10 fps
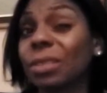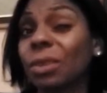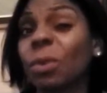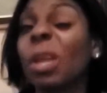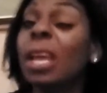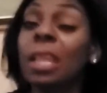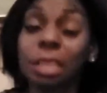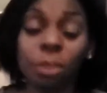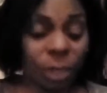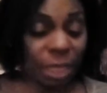So
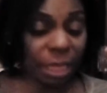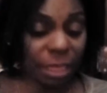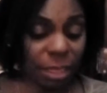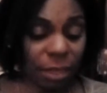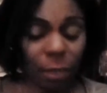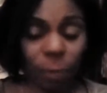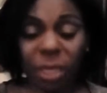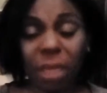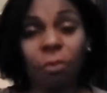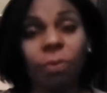this wouldn't necessarily
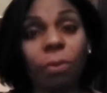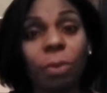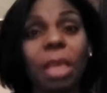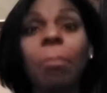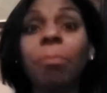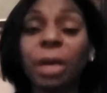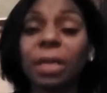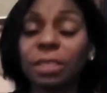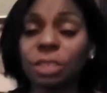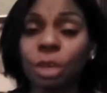be it for me, but
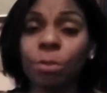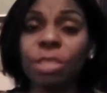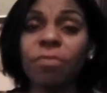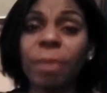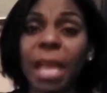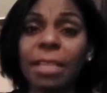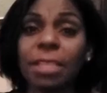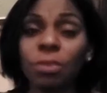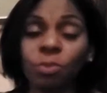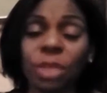in terms of
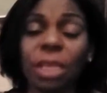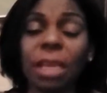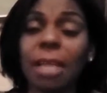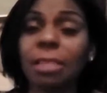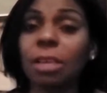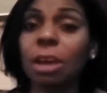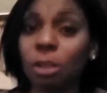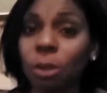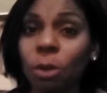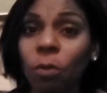Madison Reed as a
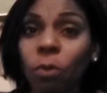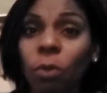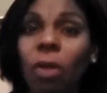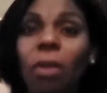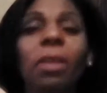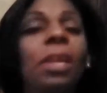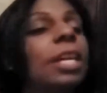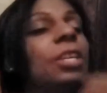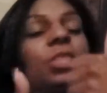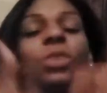color overall,
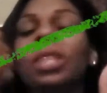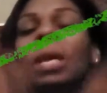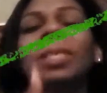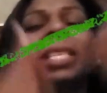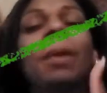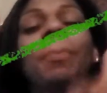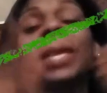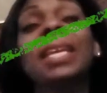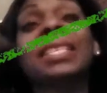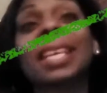two thumbs up,
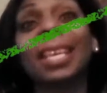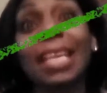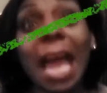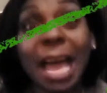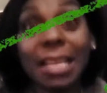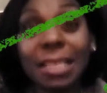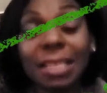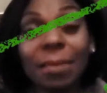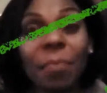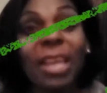it's a yes.
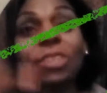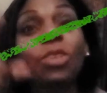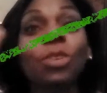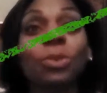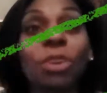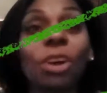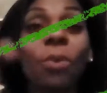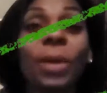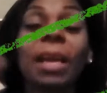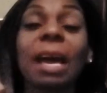Make sure you
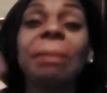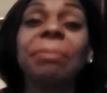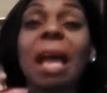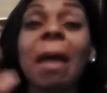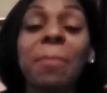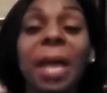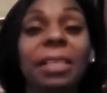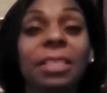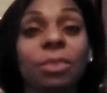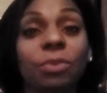go and cop that
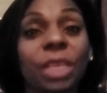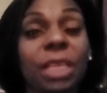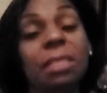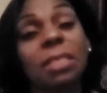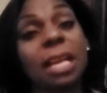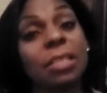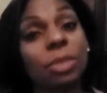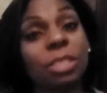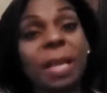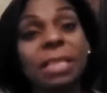Madison Reed. It's not too
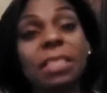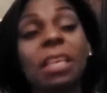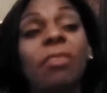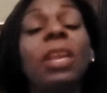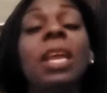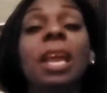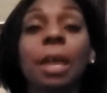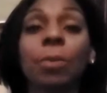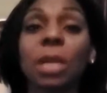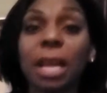expensive.
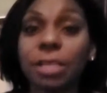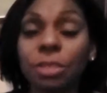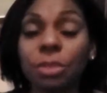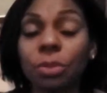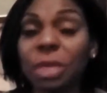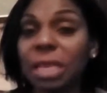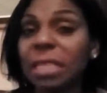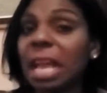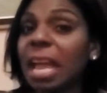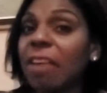And what I do is
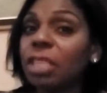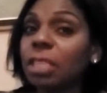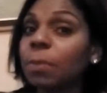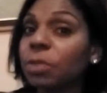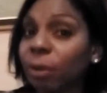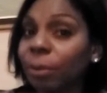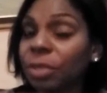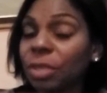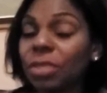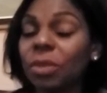I have a
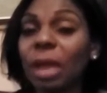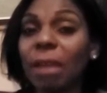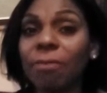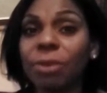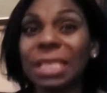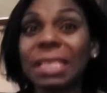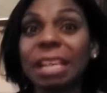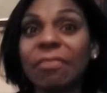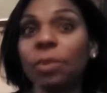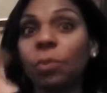subscription. So every
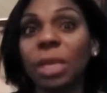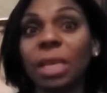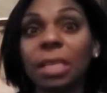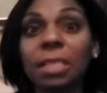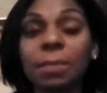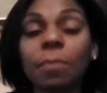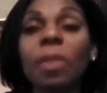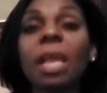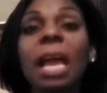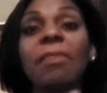seven weeks,
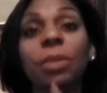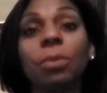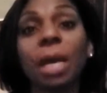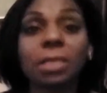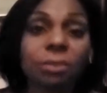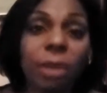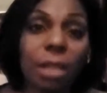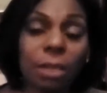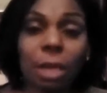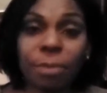I have a new box of
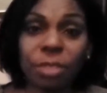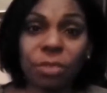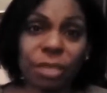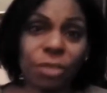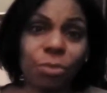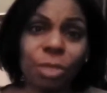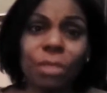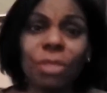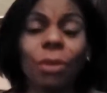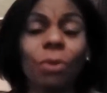color coming straight to me.
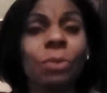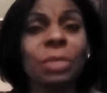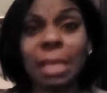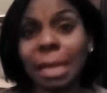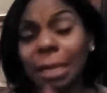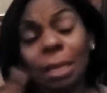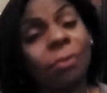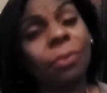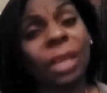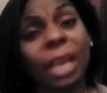So you set it
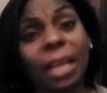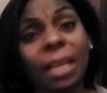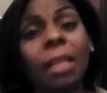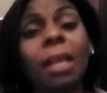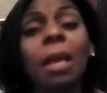and forget it.